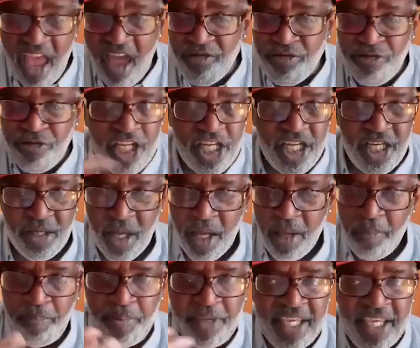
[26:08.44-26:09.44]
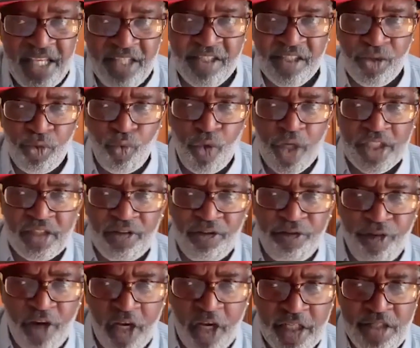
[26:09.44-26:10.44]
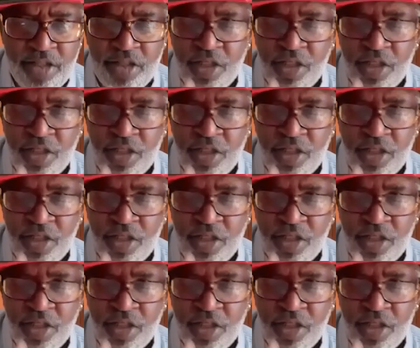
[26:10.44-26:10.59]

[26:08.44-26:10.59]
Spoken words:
every piece of what the fuck is